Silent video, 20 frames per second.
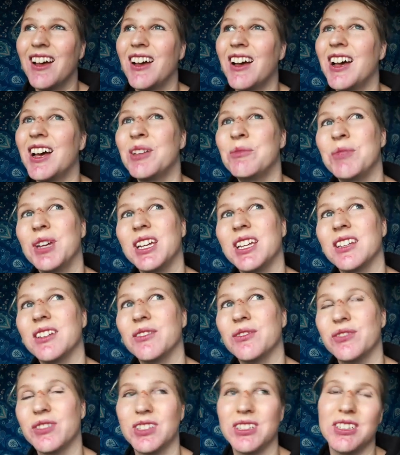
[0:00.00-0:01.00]
And make it a
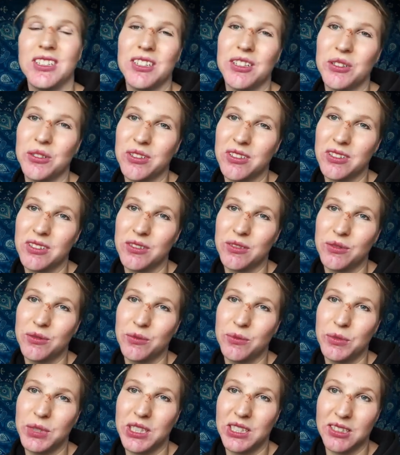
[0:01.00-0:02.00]
funny note,
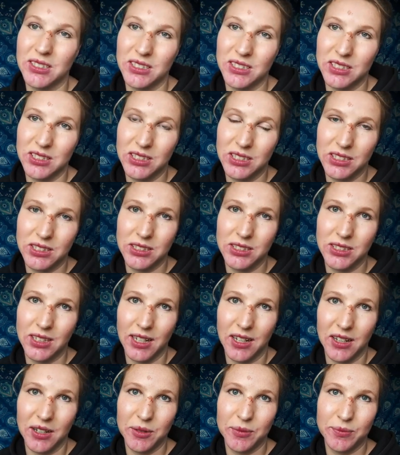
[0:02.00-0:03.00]
because
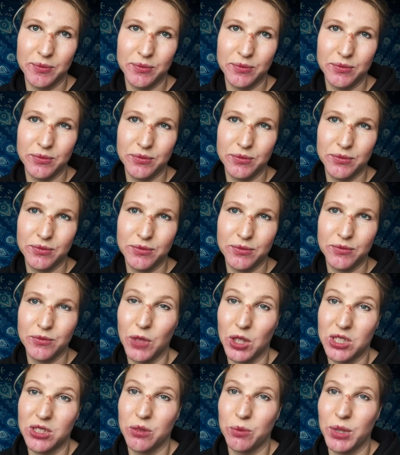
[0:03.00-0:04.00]
yeah,
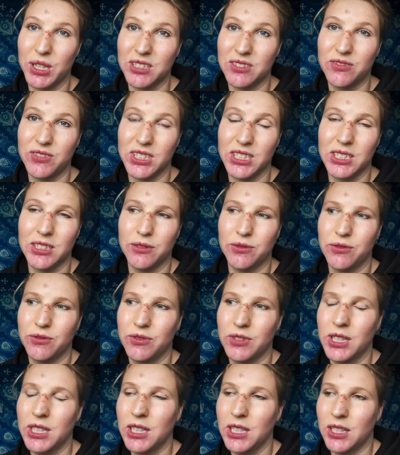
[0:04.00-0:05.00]
what's the best thing
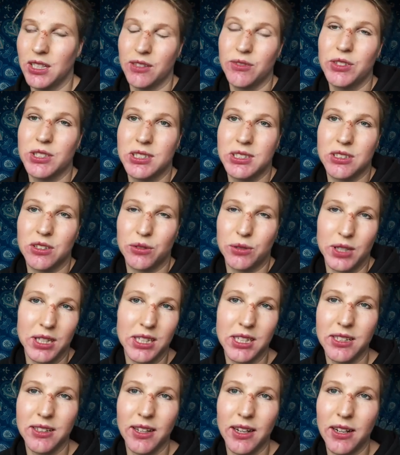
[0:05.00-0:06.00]
if it's already
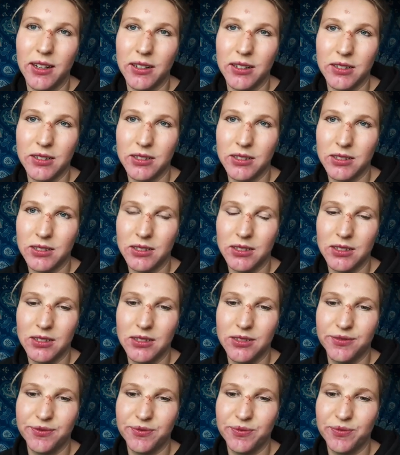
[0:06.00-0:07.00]
there?
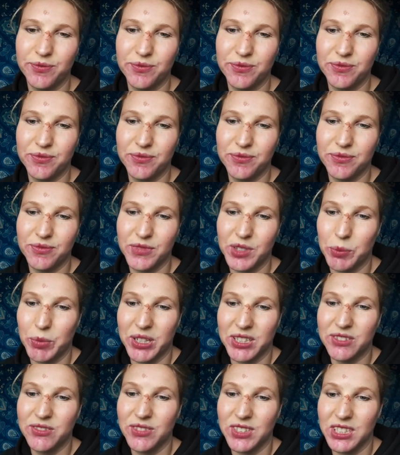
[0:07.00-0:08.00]
The
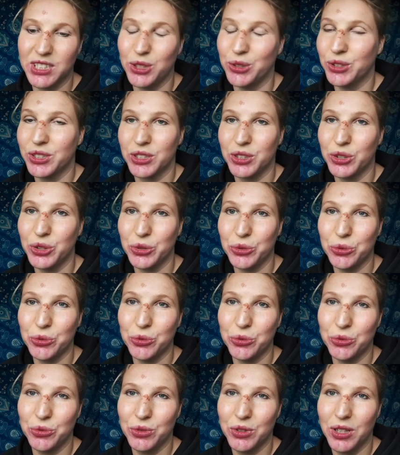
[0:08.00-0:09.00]
best thing you can do
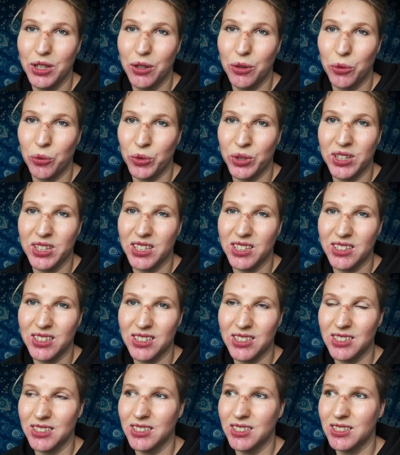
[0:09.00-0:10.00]
with it
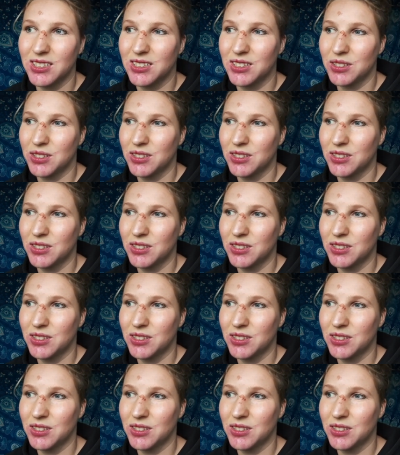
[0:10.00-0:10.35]
is